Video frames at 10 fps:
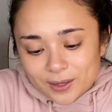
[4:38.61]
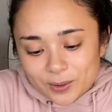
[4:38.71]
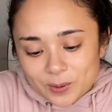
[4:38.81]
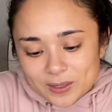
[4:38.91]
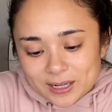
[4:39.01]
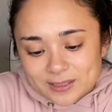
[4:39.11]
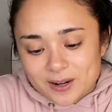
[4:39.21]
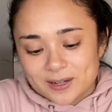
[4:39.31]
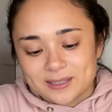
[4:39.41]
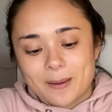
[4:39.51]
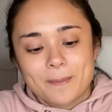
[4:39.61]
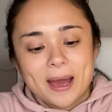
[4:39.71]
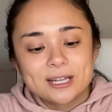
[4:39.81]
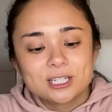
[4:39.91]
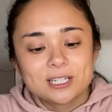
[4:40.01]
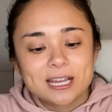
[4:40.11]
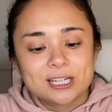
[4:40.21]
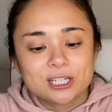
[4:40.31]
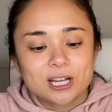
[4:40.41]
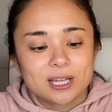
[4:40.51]
Ooh, and the next card is
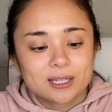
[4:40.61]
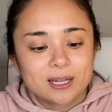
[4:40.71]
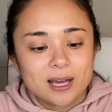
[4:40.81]
Imagination.